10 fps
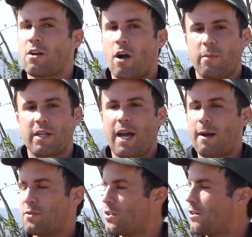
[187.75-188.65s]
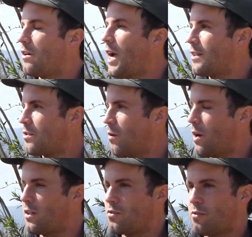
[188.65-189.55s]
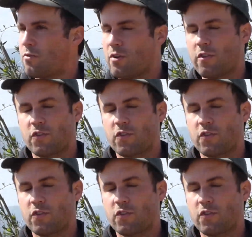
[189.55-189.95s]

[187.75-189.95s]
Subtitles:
carbon capture, and so on and so forth.